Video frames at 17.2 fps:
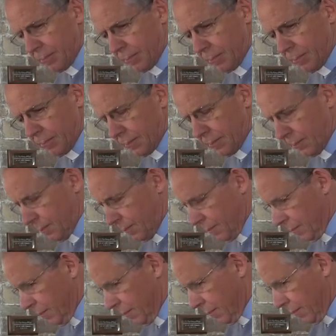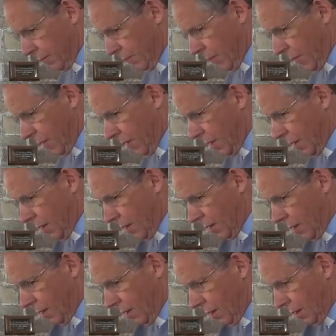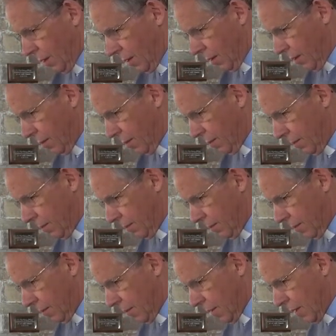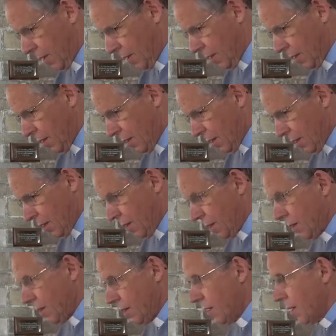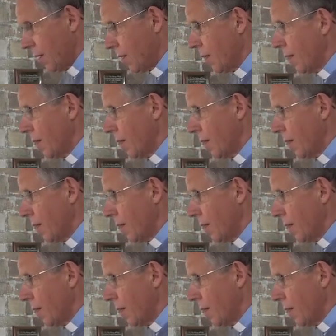Nothing is said.